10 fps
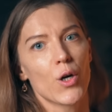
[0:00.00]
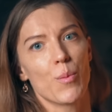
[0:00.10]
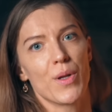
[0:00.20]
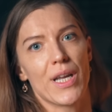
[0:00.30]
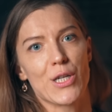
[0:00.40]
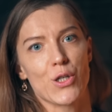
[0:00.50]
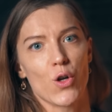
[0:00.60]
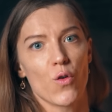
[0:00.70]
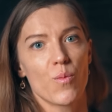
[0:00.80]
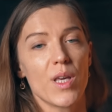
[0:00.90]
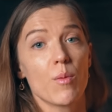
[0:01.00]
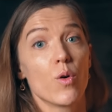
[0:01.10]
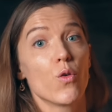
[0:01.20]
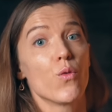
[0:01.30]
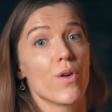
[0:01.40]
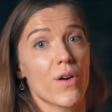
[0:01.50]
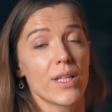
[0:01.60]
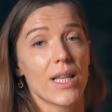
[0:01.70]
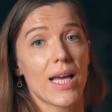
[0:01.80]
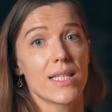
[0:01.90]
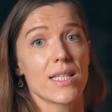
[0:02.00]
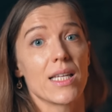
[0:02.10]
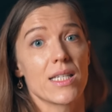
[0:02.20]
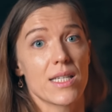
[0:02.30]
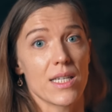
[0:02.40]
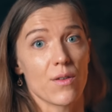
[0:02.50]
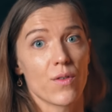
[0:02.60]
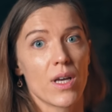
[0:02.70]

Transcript: combination of being both very light and stiff.